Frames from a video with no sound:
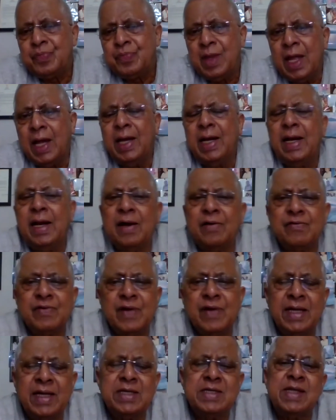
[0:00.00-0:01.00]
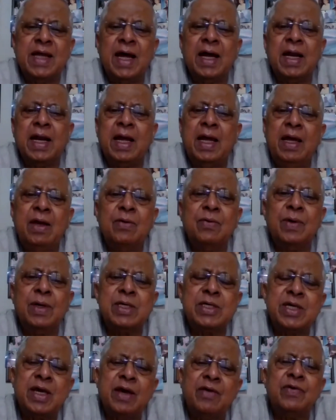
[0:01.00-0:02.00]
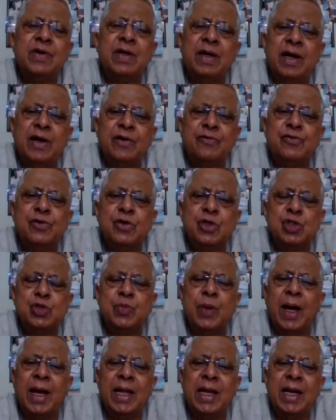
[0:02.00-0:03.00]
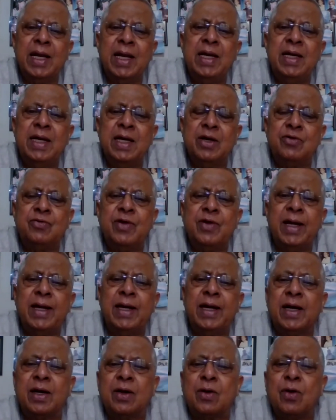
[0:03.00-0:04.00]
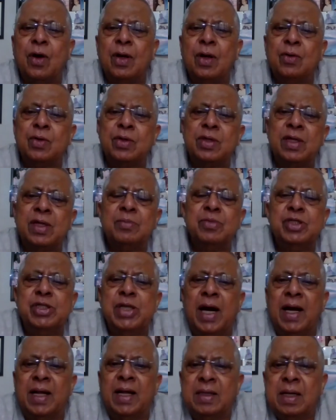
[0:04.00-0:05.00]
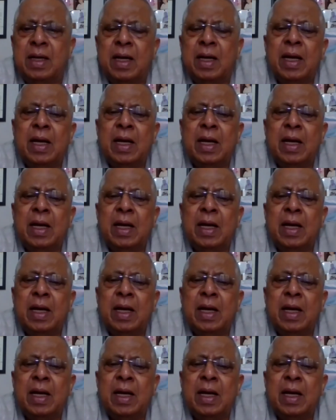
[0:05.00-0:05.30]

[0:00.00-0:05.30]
Then in Afghanistan, he was given refuge by an Indian trader called Uttam Chand.